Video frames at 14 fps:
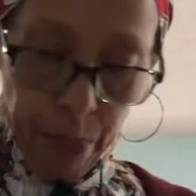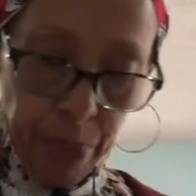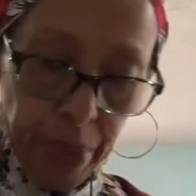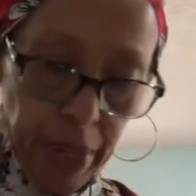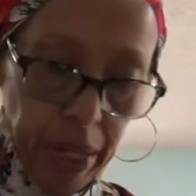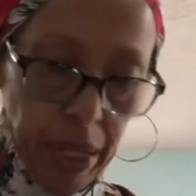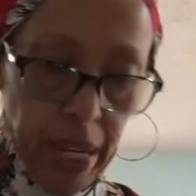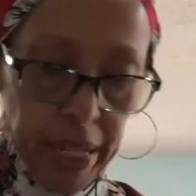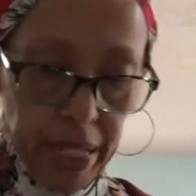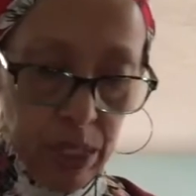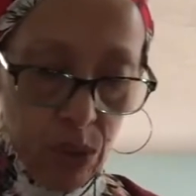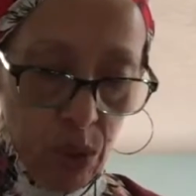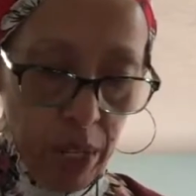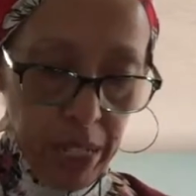But
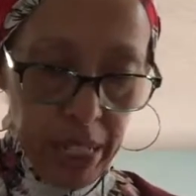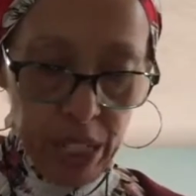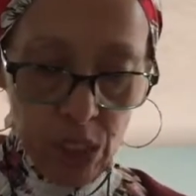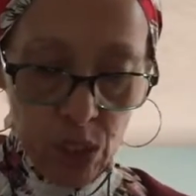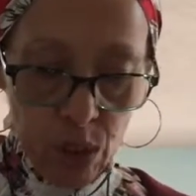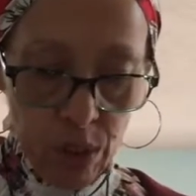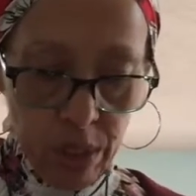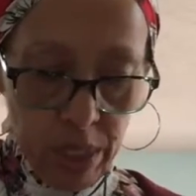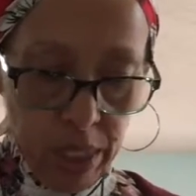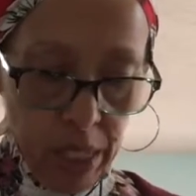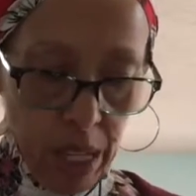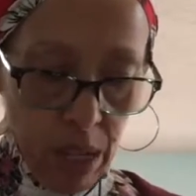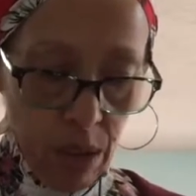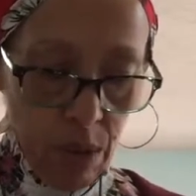I try to catch it on
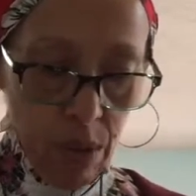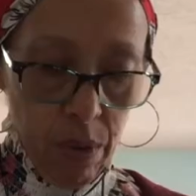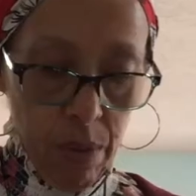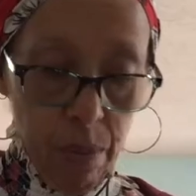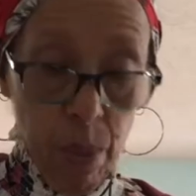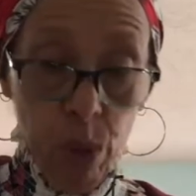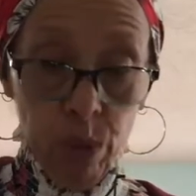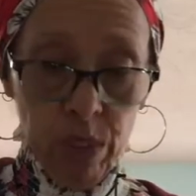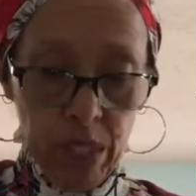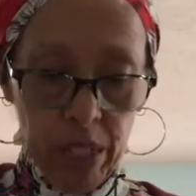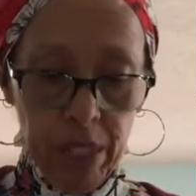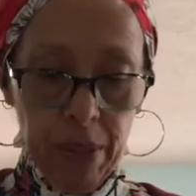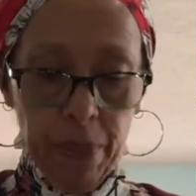sale mostly.